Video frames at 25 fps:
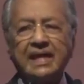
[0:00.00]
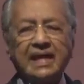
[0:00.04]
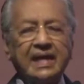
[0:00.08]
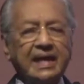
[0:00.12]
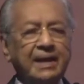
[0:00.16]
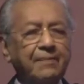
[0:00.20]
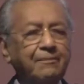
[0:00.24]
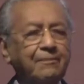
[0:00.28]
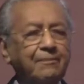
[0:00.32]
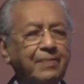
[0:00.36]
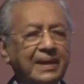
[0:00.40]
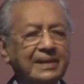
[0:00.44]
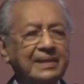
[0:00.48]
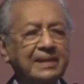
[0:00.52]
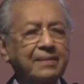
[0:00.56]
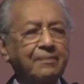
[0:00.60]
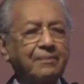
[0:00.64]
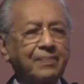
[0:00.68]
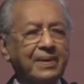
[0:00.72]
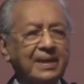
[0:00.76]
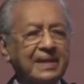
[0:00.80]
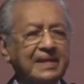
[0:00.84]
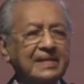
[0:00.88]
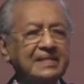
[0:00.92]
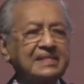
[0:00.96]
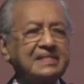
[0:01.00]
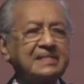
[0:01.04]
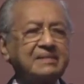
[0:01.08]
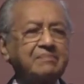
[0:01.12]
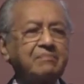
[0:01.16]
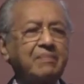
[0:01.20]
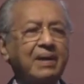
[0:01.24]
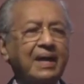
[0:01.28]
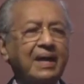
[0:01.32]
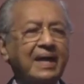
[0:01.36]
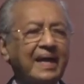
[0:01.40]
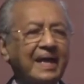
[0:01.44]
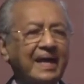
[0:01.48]
a better place
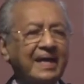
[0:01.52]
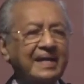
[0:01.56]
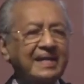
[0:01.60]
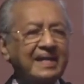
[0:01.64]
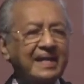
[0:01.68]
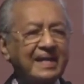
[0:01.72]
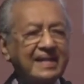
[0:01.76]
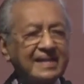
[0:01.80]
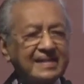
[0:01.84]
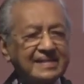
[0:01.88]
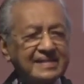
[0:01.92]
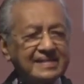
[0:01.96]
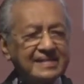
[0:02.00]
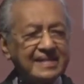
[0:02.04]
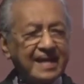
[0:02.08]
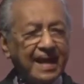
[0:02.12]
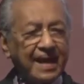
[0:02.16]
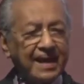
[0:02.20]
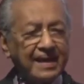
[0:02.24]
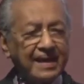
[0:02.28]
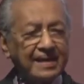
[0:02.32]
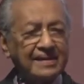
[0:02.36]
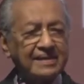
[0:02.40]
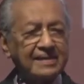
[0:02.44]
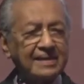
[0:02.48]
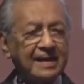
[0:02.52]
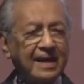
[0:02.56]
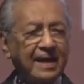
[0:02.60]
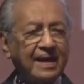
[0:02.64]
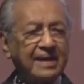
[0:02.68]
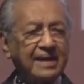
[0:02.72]
by analyzing